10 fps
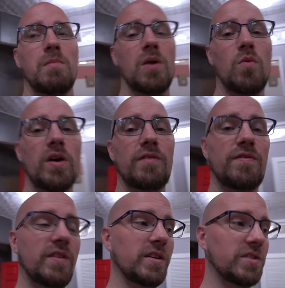My
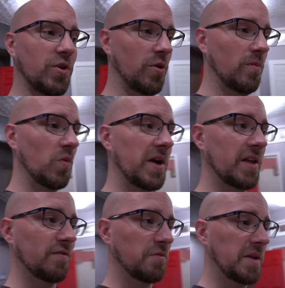wife is home
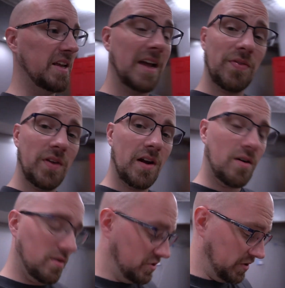waiting for me to get
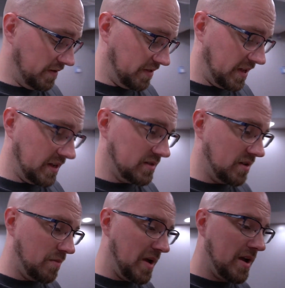there to give the kids
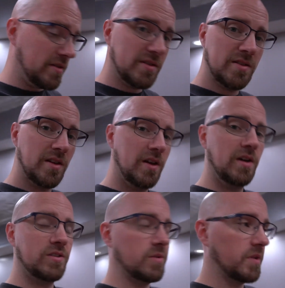their baths,
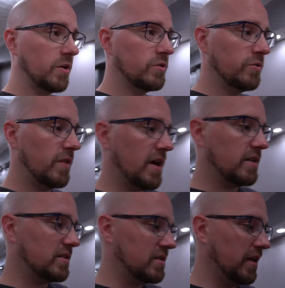so I'm gonna go do
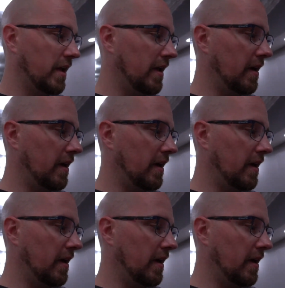that.